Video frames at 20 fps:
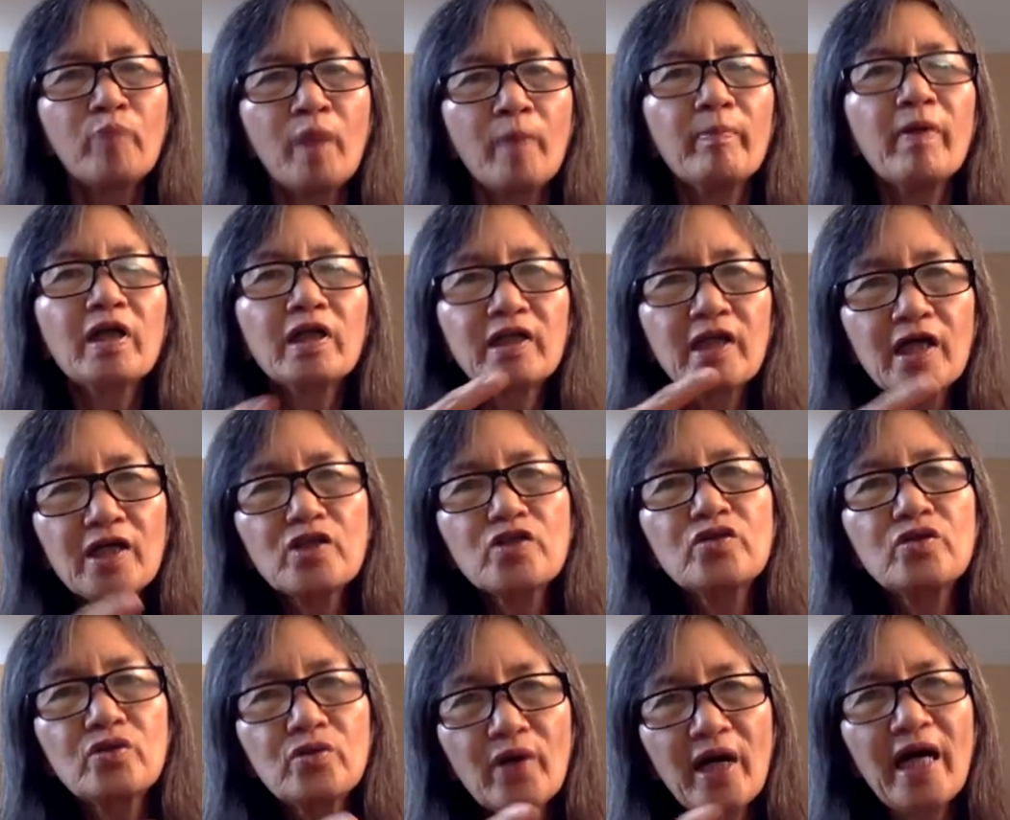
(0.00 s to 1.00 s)
but they
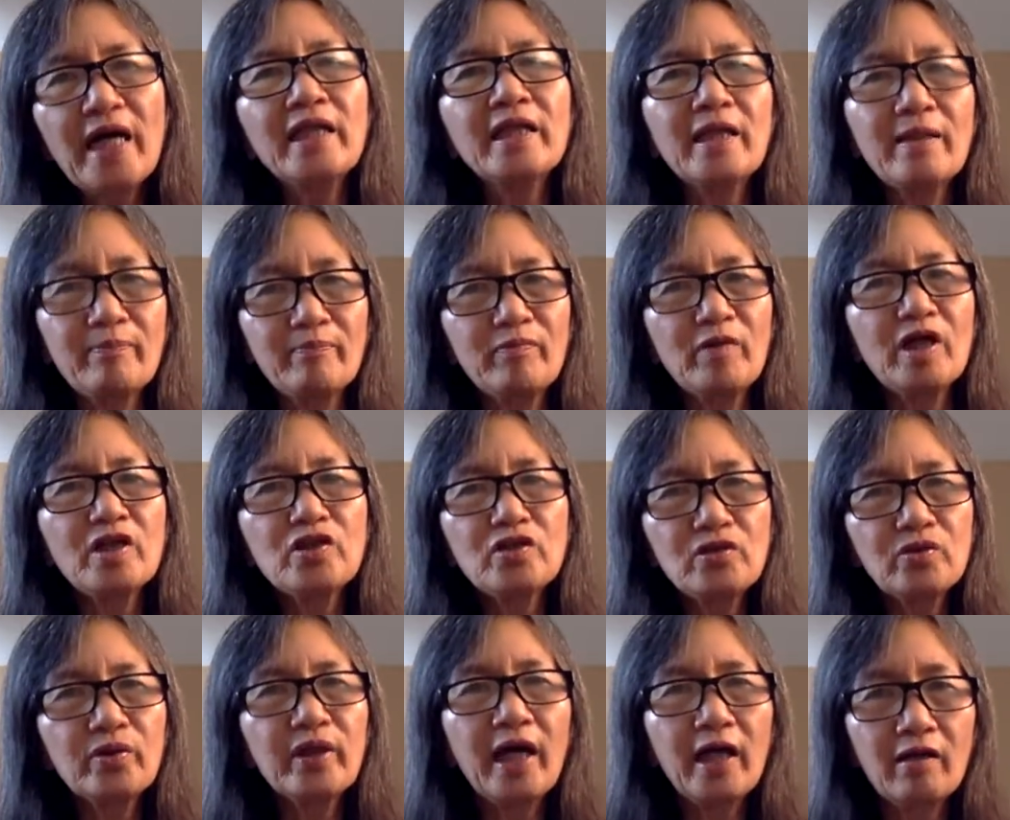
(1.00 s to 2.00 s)
still hate them. They
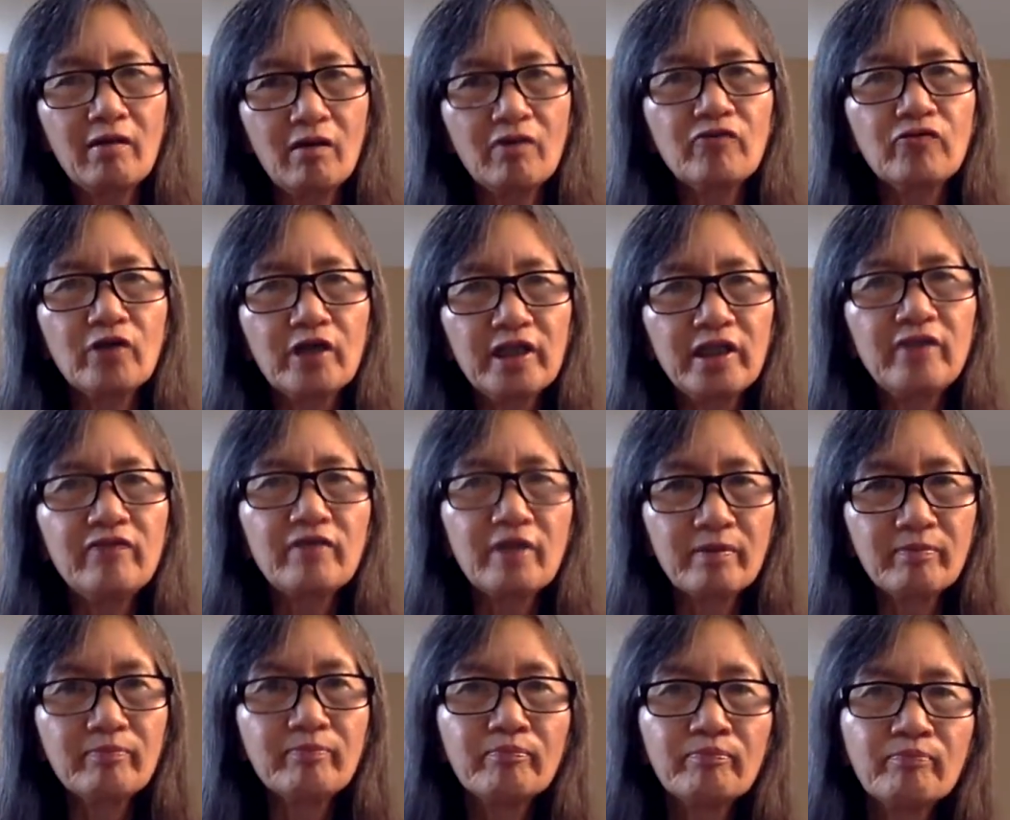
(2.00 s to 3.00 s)
still cannot forgive
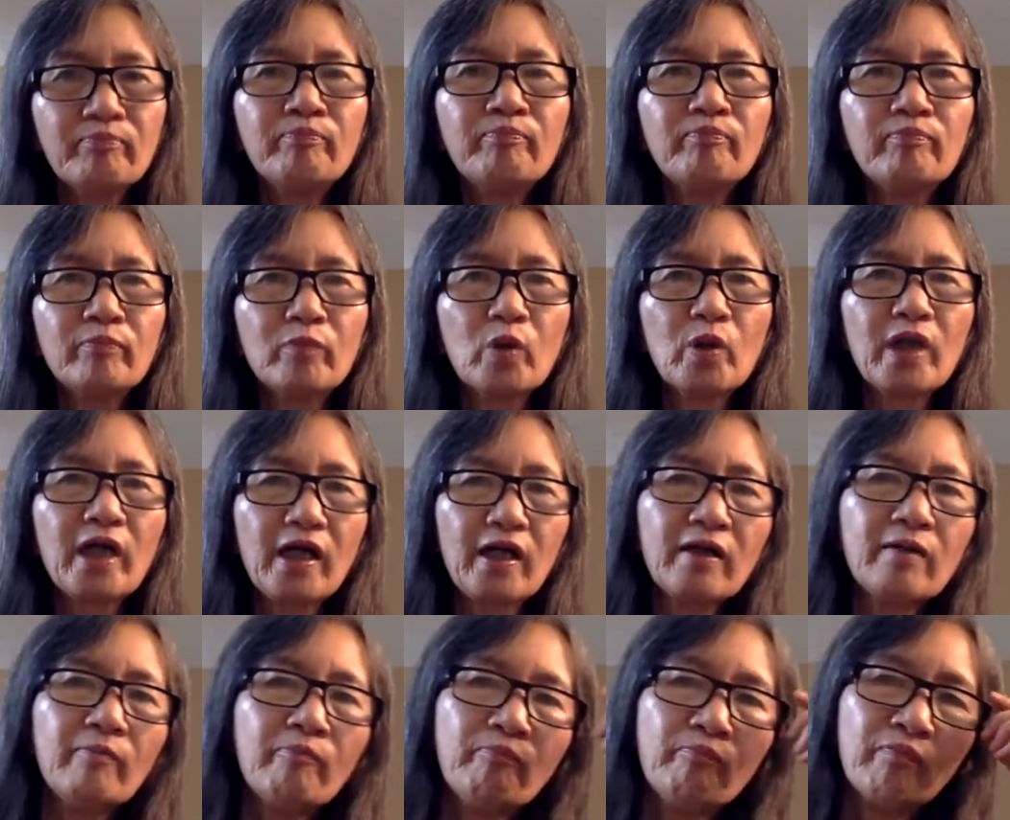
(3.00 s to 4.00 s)
them.
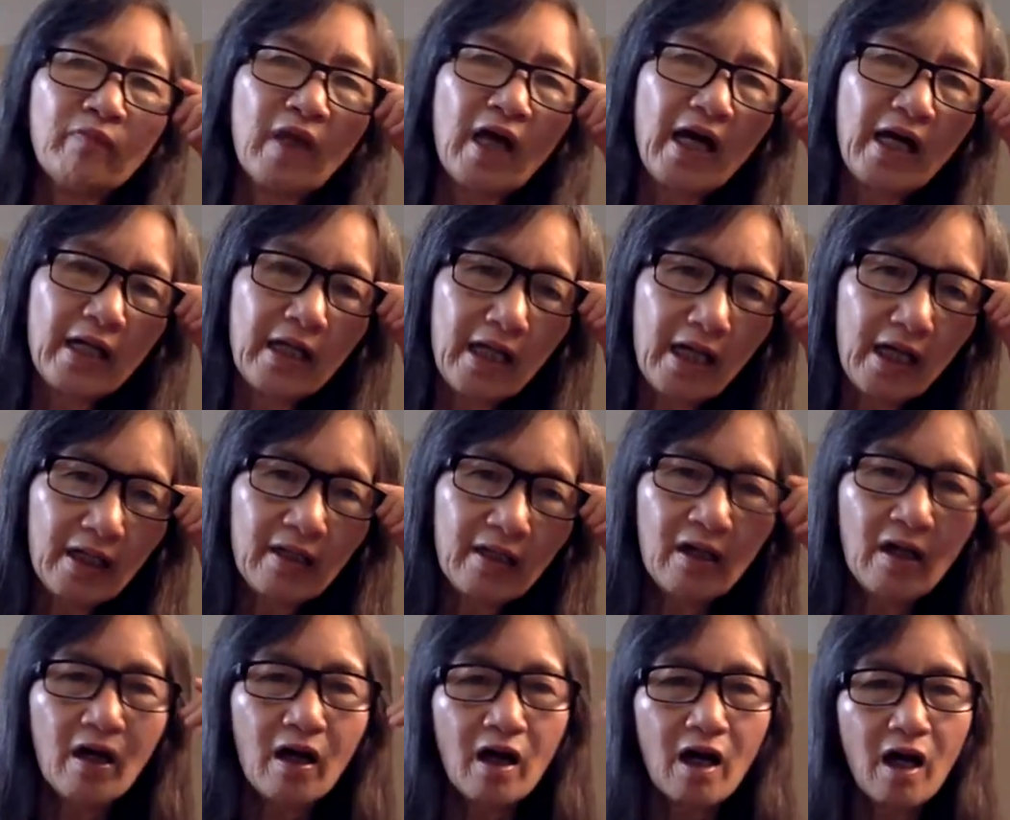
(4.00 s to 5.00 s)
Okay, and then
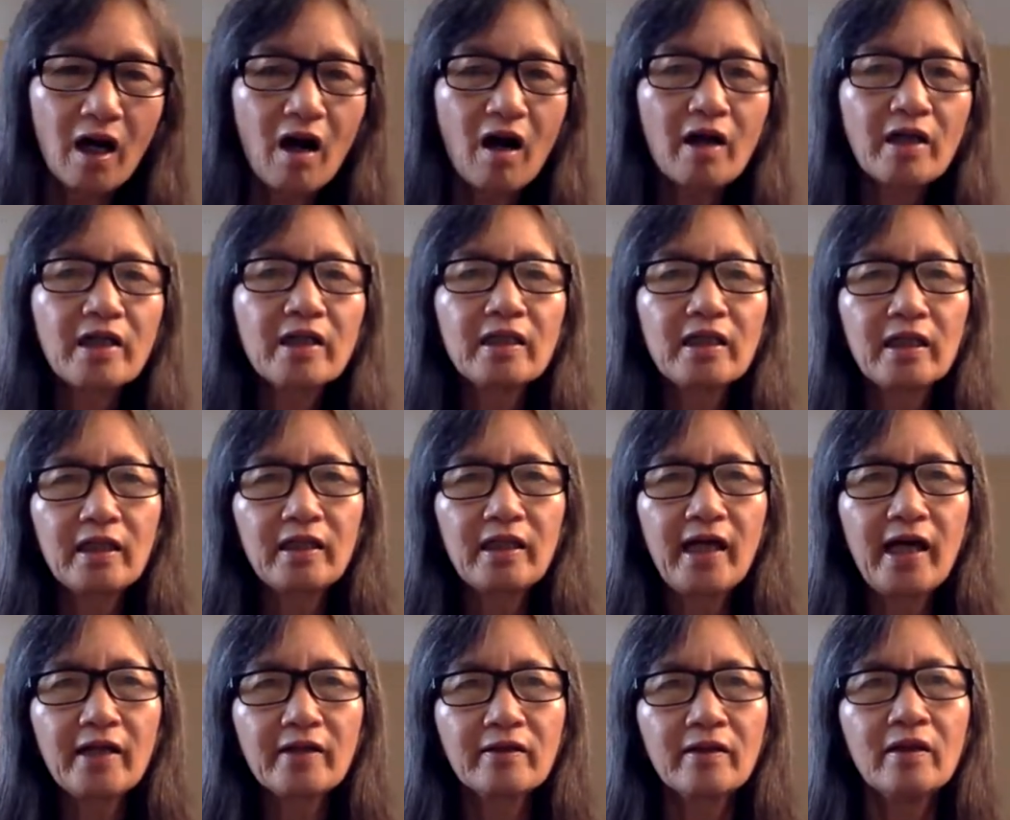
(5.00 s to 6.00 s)
other than
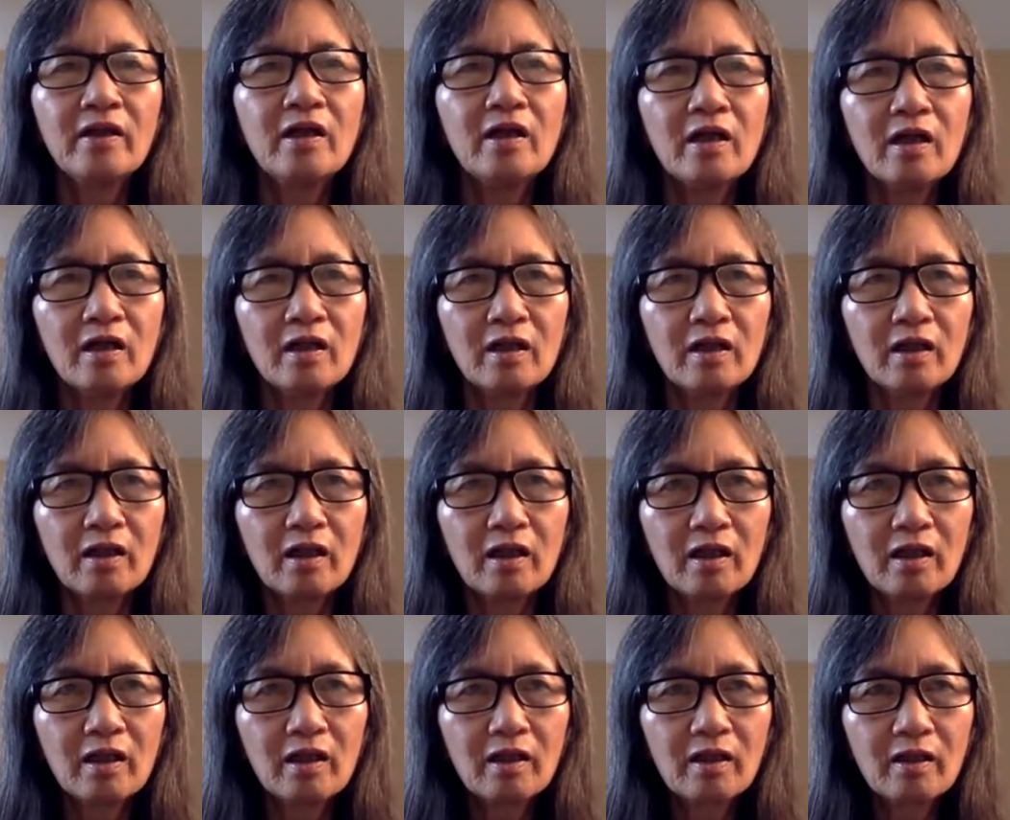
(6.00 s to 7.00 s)
that,
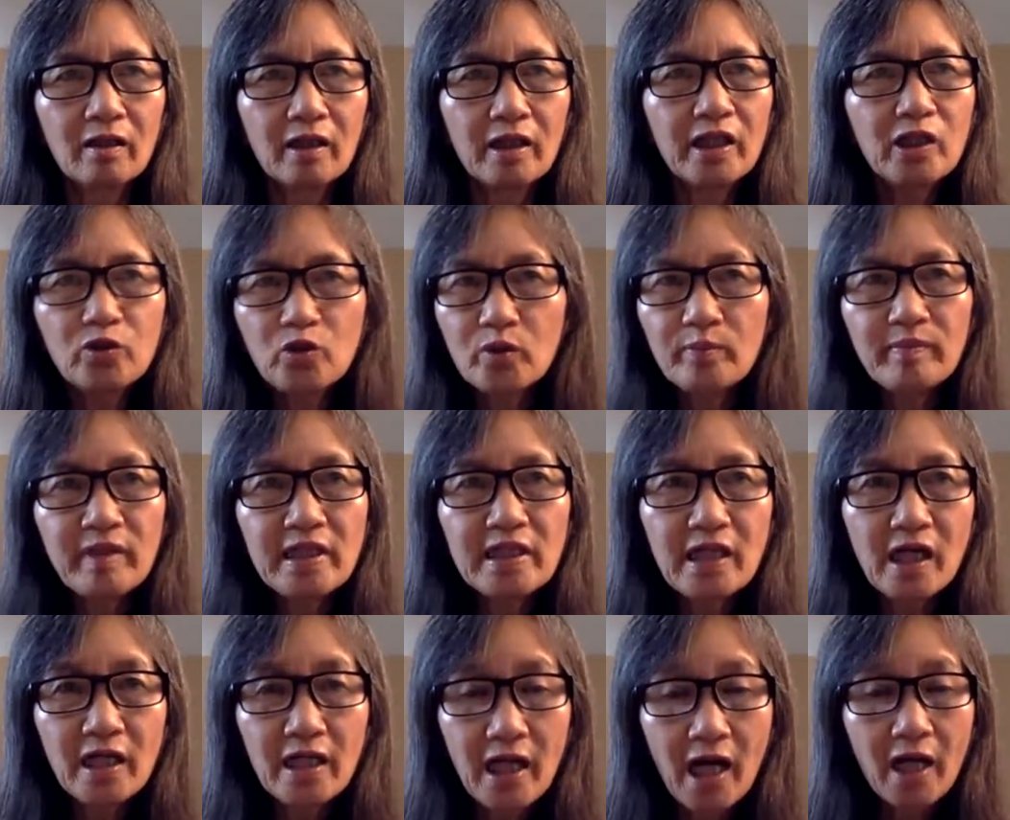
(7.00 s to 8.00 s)
it could be
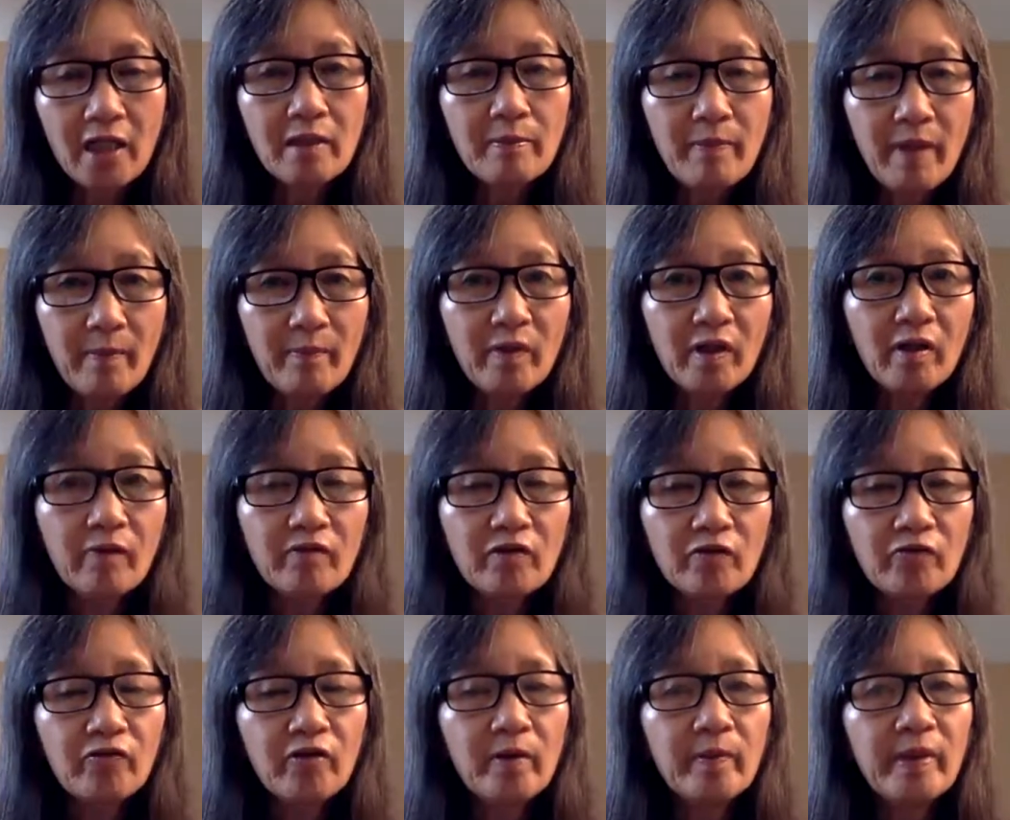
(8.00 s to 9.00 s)
another member of the
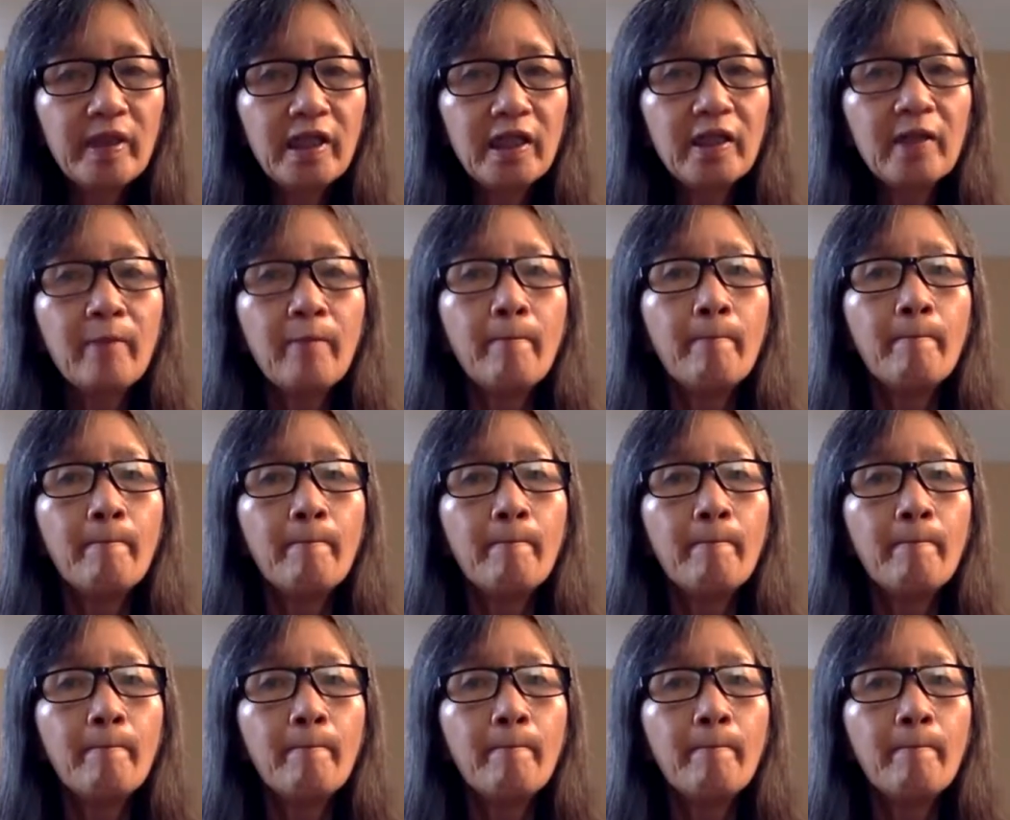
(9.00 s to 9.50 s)
family,